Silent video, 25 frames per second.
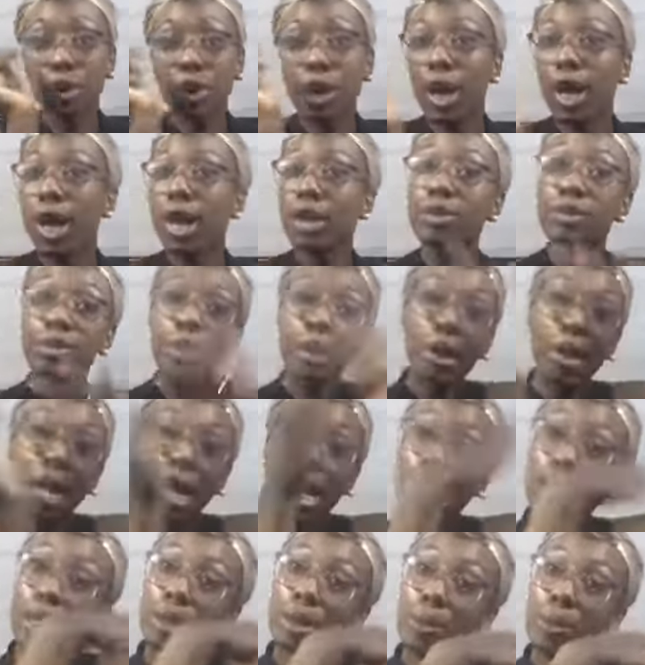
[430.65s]
Go ahead and throw
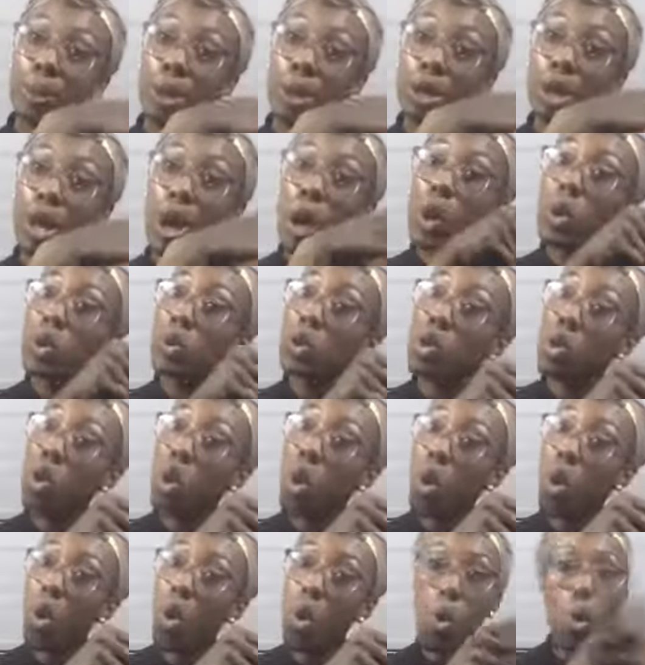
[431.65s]
that out the window,
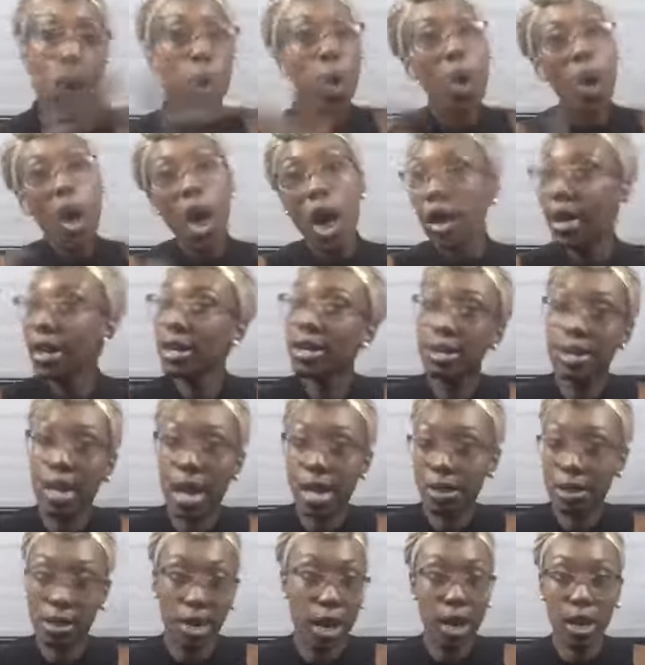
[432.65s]
because
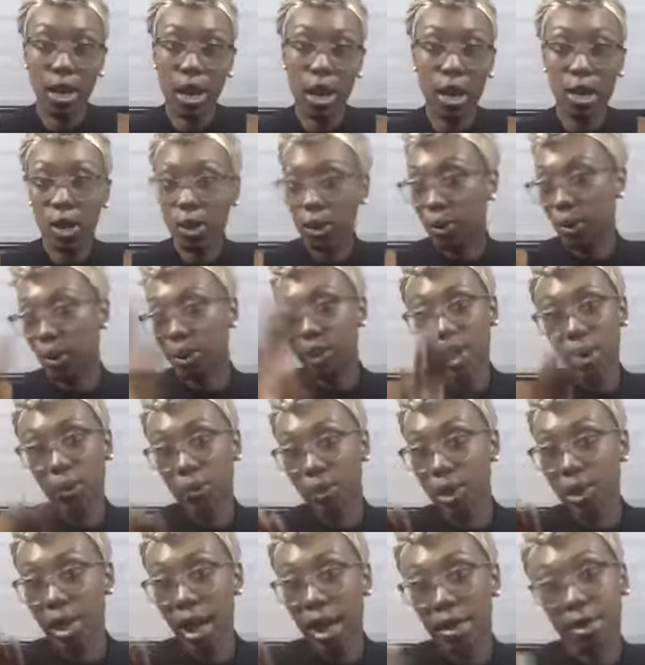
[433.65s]
that's not all that
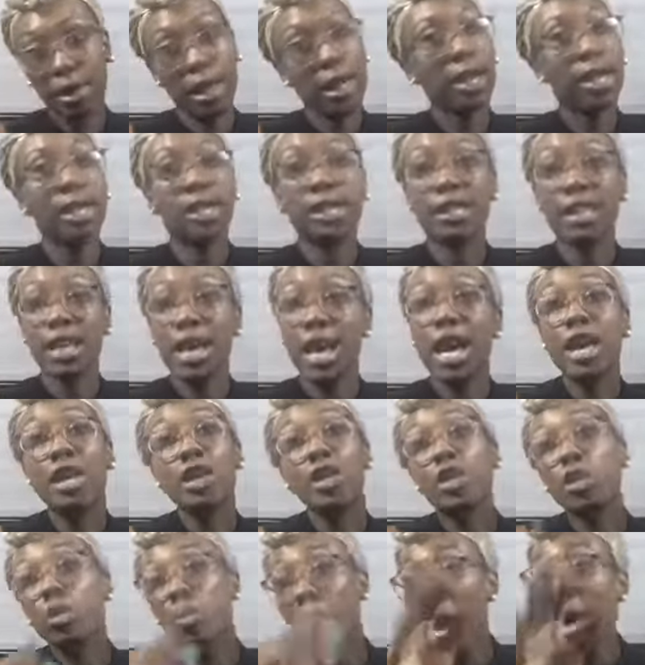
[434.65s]
we like. Like I
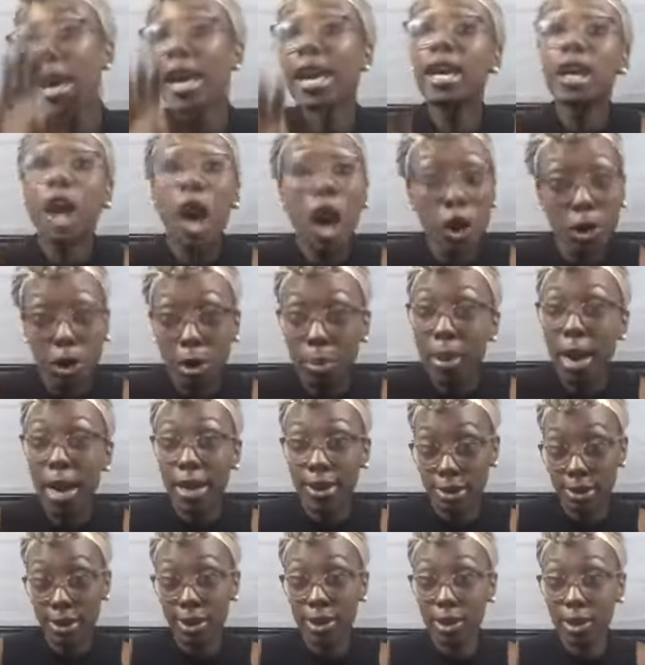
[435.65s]
said, you may hit all the
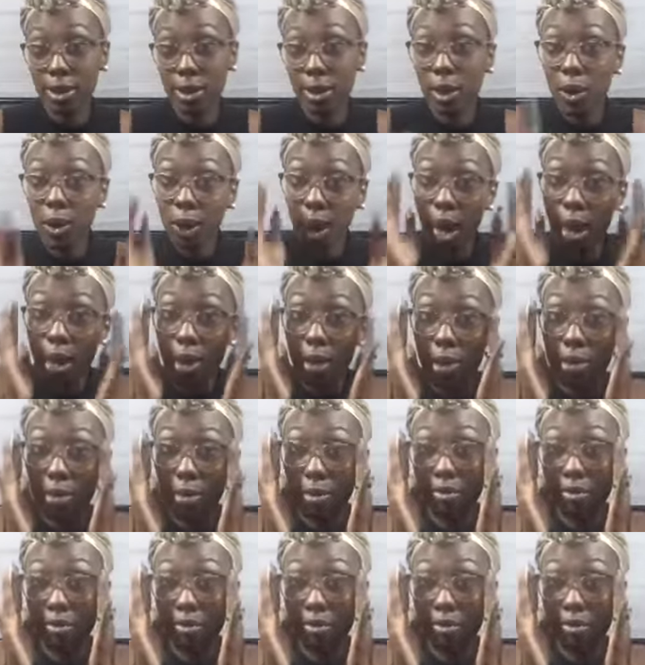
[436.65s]
bases, okay?